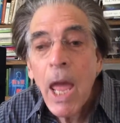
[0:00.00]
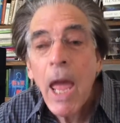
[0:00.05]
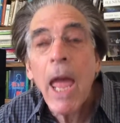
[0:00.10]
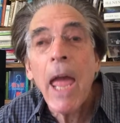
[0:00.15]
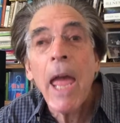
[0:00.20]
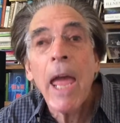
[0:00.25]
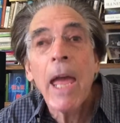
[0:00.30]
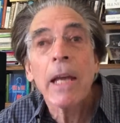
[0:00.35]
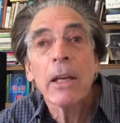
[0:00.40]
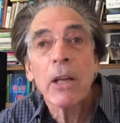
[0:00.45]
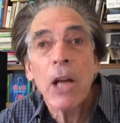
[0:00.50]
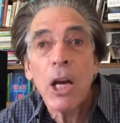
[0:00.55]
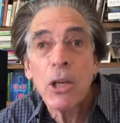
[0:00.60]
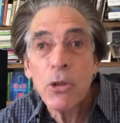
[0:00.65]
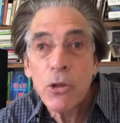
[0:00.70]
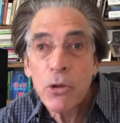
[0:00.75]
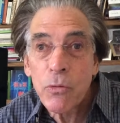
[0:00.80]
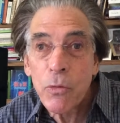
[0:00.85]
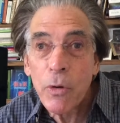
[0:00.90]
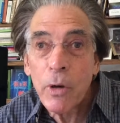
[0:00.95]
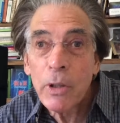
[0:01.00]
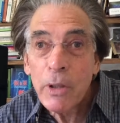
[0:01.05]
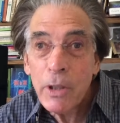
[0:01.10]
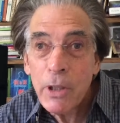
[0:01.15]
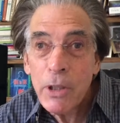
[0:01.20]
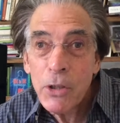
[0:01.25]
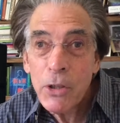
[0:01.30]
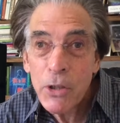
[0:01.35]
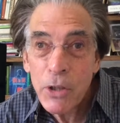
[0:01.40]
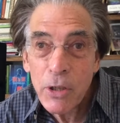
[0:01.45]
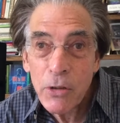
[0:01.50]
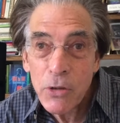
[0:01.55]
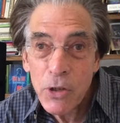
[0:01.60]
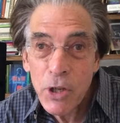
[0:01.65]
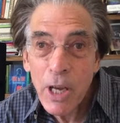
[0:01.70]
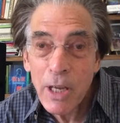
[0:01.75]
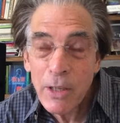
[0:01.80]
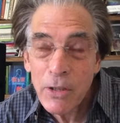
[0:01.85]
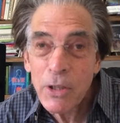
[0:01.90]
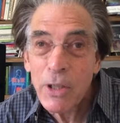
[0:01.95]
And I strongly
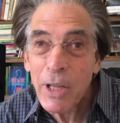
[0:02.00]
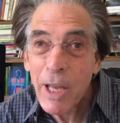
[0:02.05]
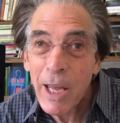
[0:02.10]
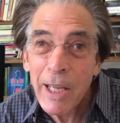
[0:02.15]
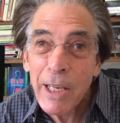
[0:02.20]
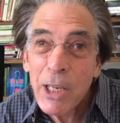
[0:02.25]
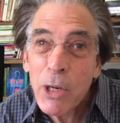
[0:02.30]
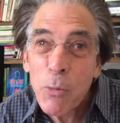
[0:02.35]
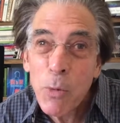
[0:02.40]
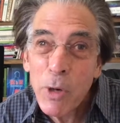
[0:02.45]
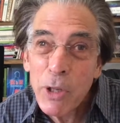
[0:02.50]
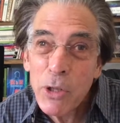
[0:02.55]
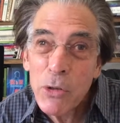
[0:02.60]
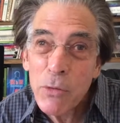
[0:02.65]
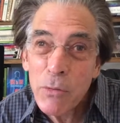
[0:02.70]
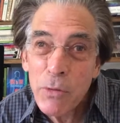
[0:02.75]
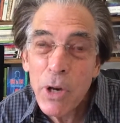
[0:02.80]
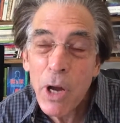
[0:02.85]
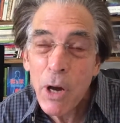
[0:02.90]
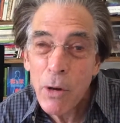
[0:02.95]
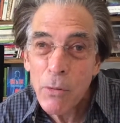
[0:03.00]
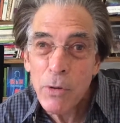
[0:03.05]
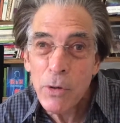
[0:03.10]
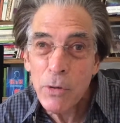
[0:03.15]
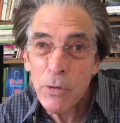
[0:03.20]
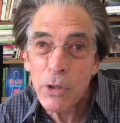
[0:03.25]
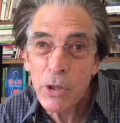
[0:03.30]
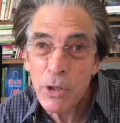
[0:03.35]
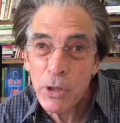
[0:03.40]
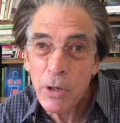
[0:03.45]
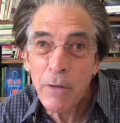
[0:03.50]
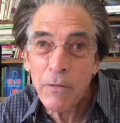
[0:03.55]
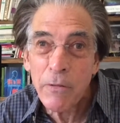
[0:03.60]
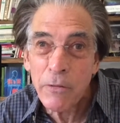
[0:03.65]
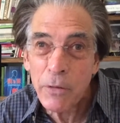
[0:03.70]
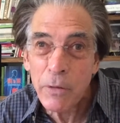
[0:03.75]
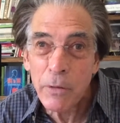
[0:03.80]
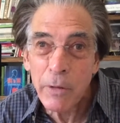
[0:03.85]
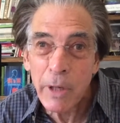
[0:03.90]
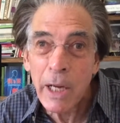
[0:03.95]
suggest anyone you know who's
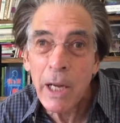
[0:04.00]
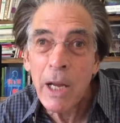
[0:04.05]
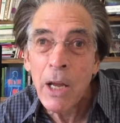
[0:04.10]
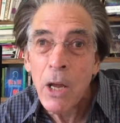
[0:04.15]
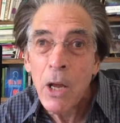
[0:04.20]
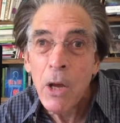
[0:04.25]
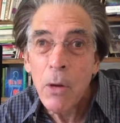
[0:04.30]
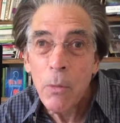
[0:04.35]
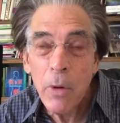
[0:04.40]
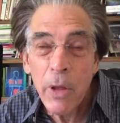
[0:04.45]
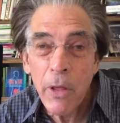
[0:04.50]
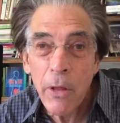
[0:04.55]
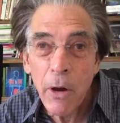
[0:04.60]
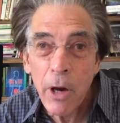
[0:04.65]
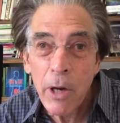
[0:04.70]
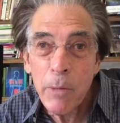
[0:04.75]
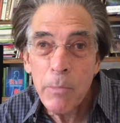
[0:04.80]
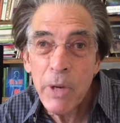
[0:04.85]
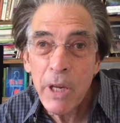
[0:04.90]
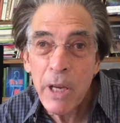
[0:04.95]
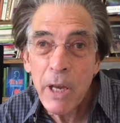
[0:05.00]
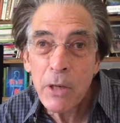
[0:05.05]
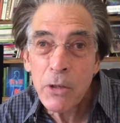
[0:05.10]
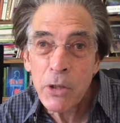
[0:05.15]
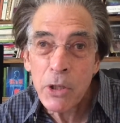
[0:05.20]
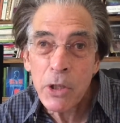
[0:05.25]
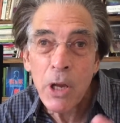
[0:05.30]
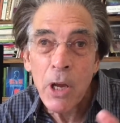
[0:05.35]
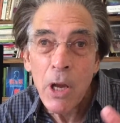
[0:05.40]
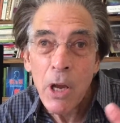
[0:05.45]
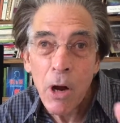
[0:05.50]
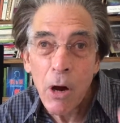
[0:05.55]
suffering with IBS,